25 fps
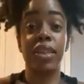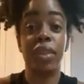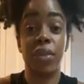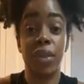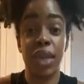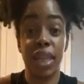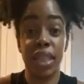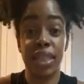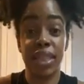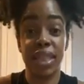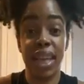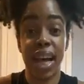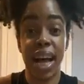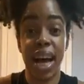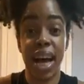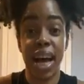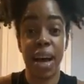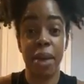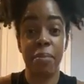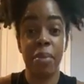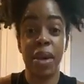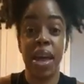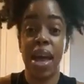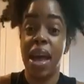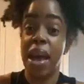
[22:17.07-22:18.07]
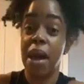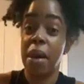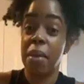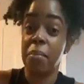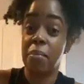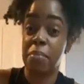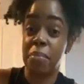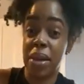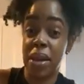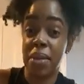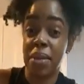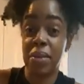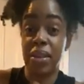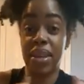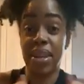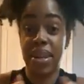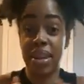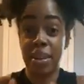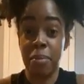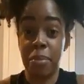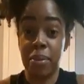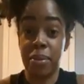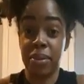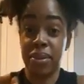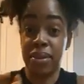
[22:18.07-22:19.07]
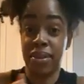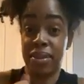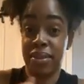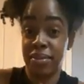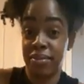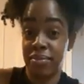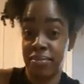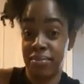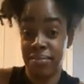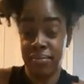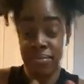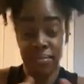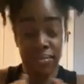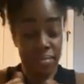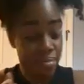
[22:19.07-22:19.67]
Till next time, married couples.